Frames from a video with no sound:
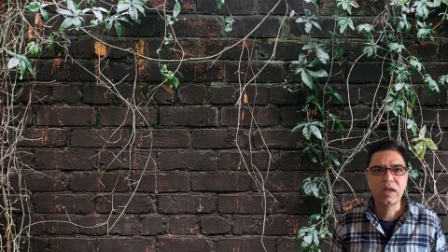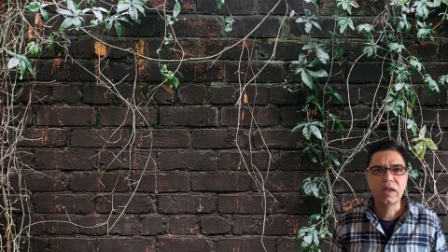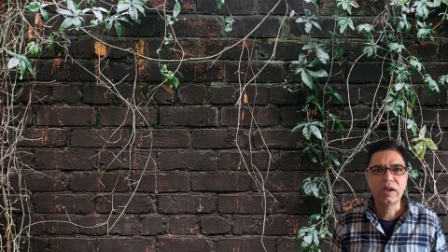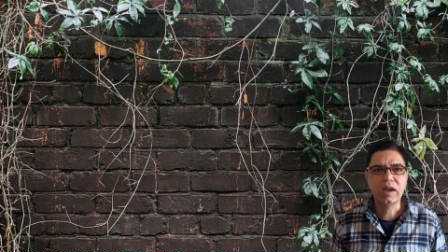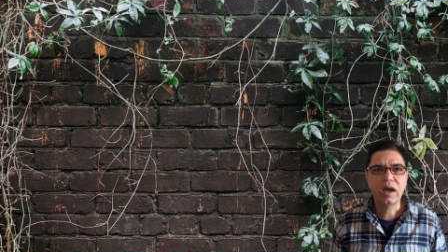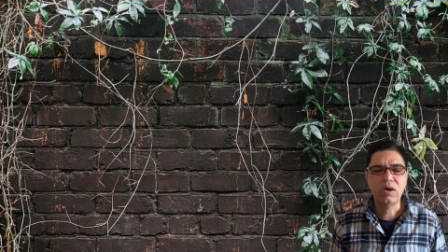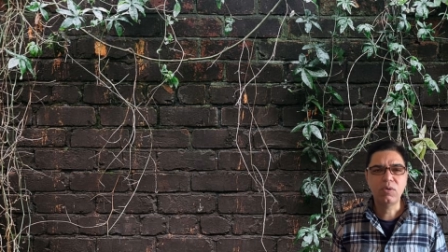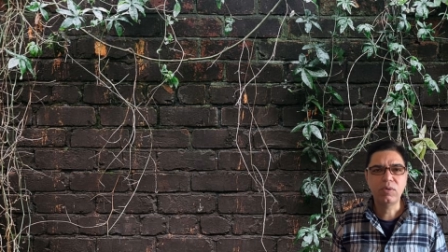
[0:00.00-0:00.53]

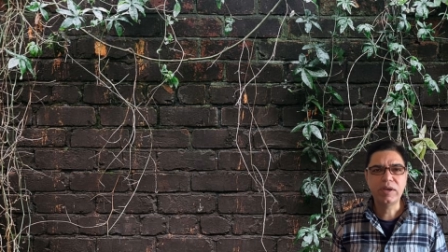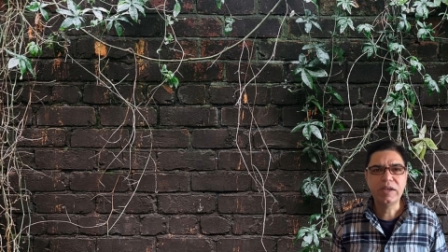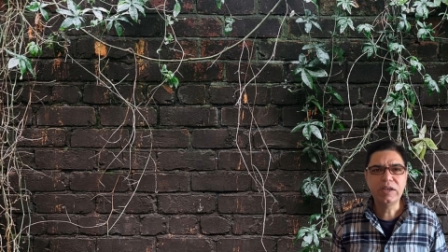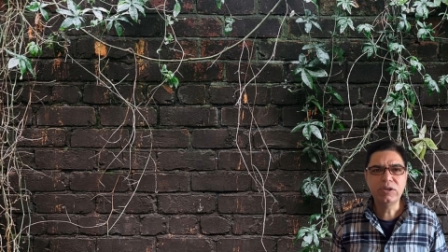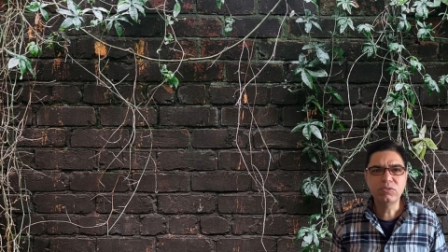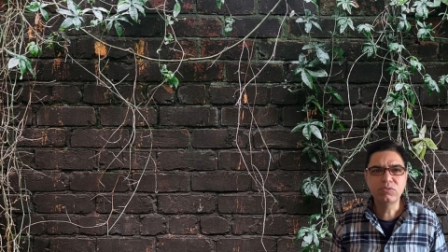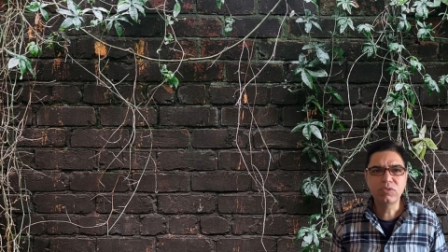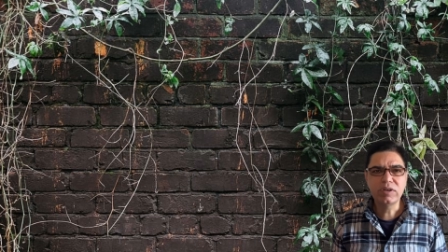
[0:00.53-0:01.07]
Now,
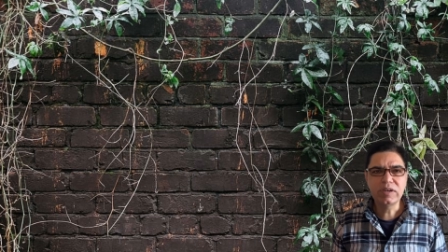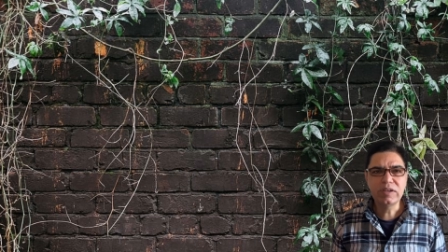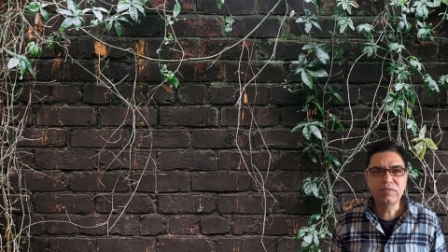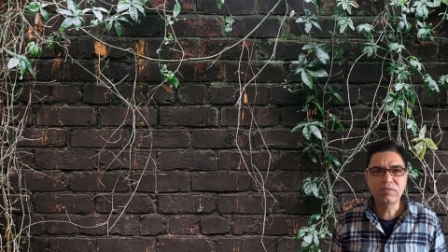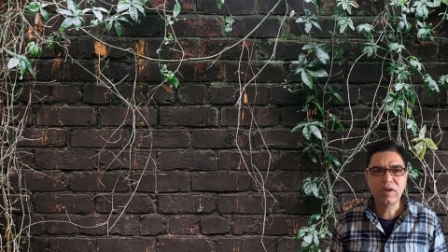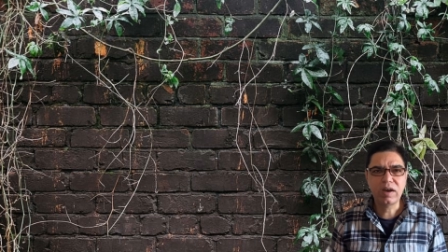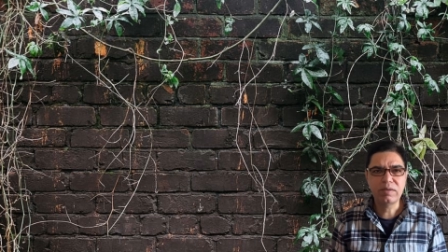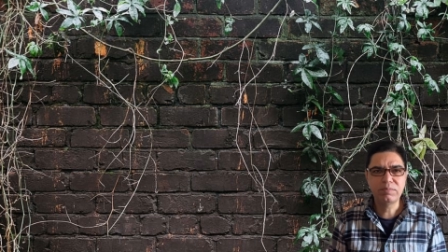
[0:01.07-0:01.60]
in
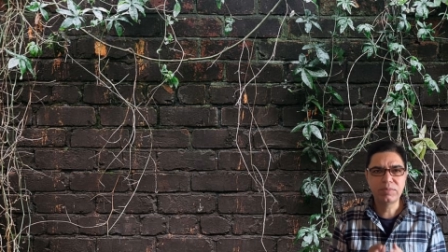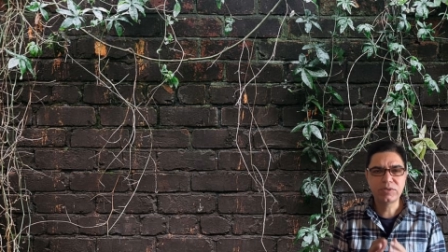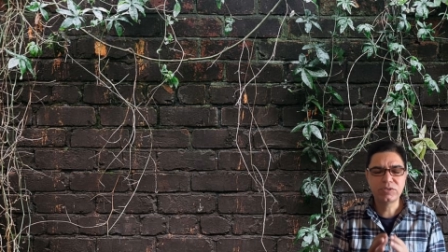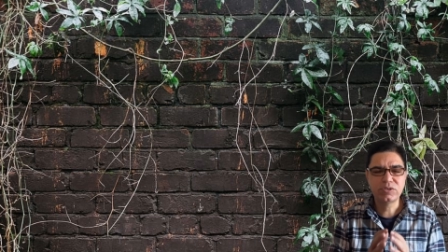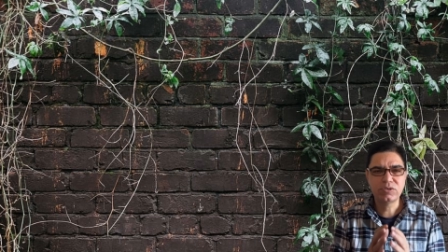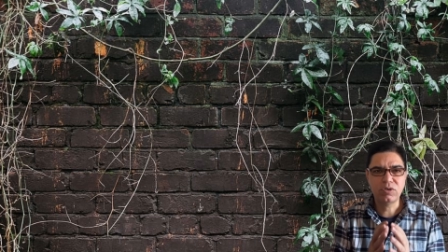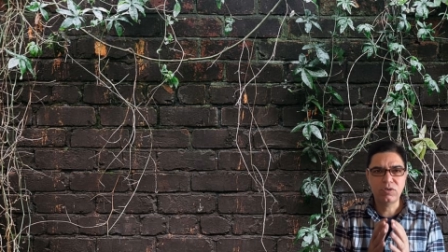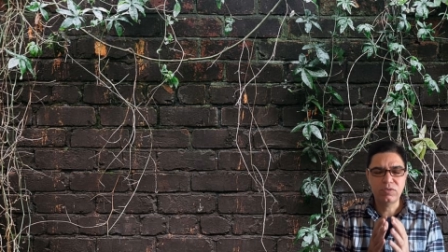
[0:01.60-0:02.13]

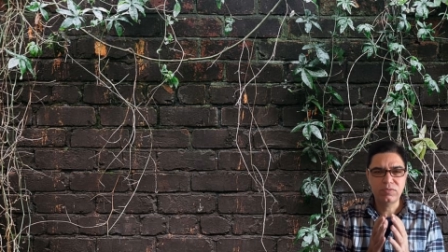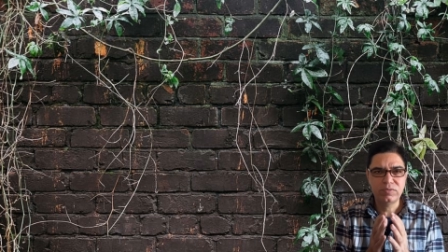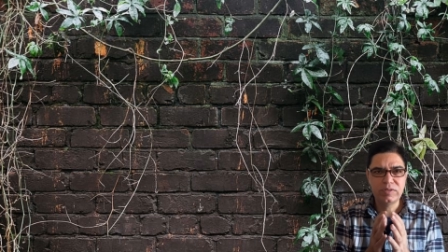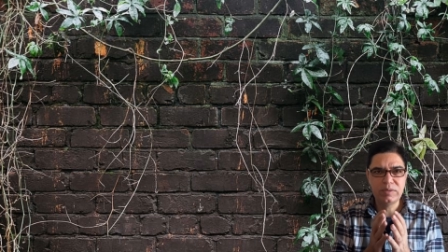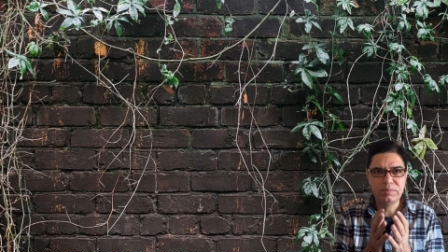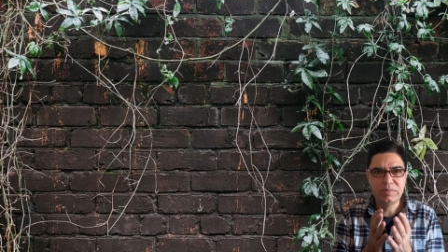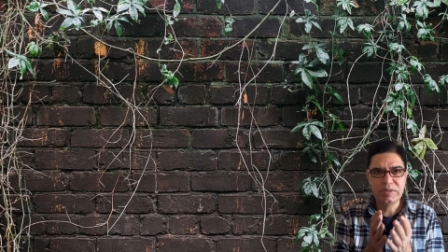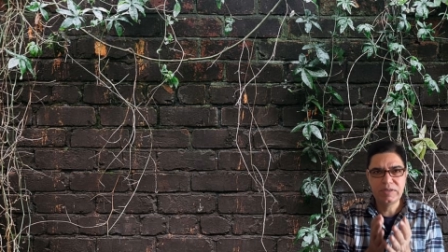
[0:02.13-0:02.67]
25% of
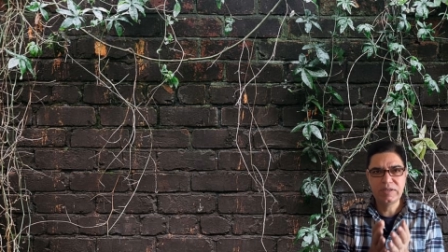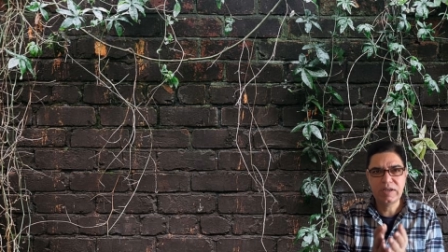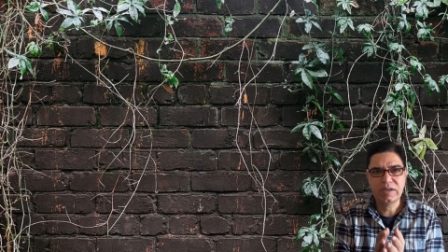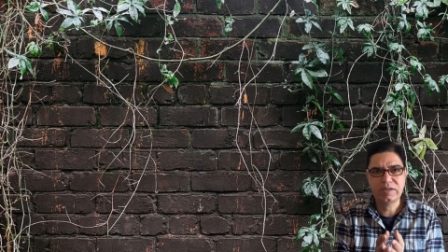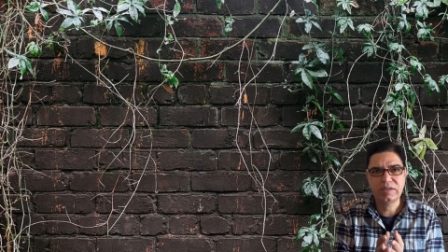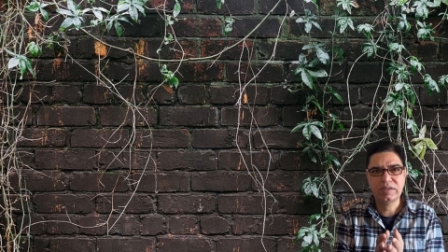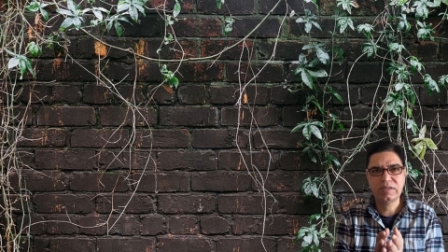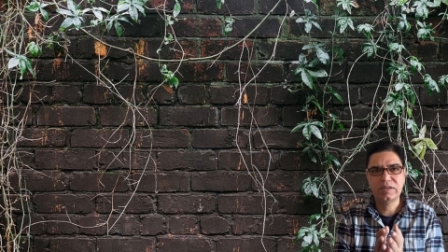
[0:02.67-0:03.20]
the
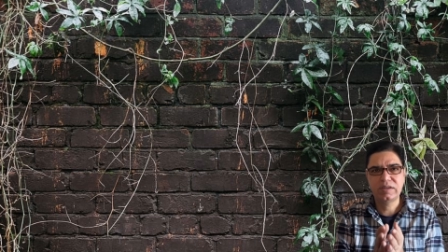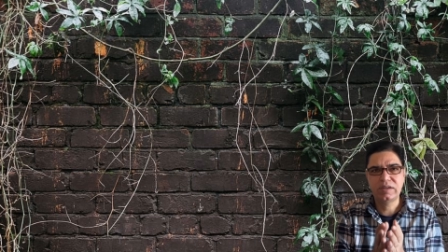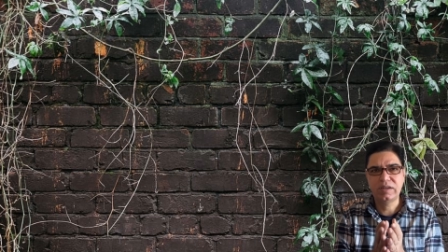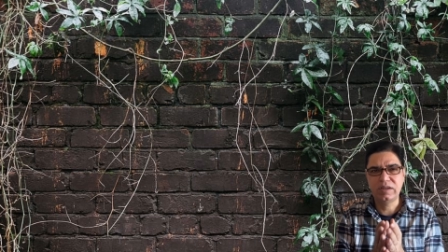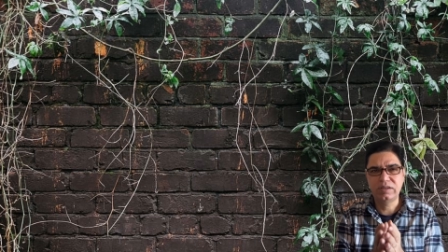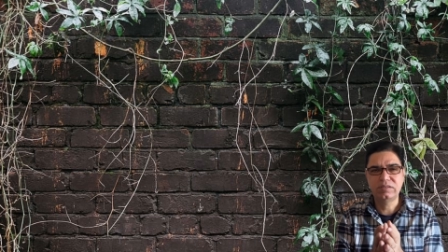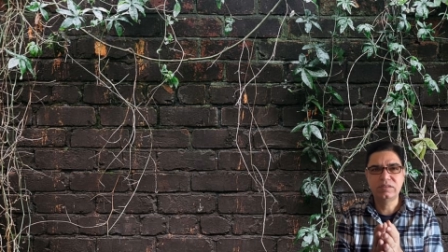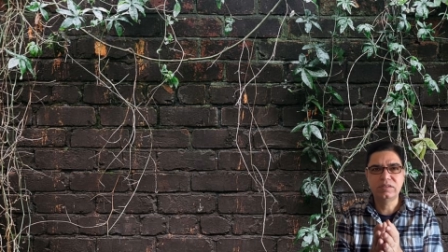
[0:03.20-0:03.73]
pediatric
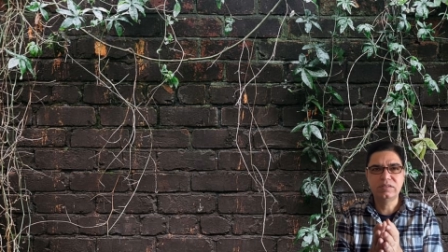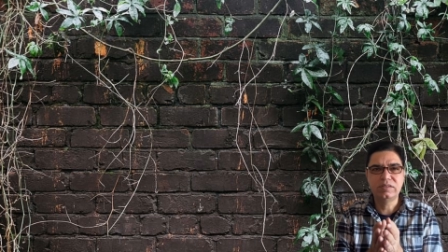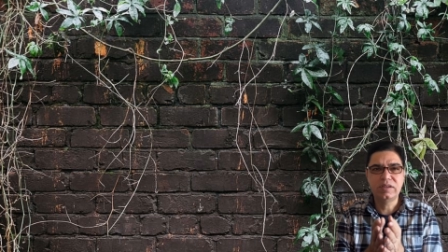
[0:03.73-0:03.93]
cases,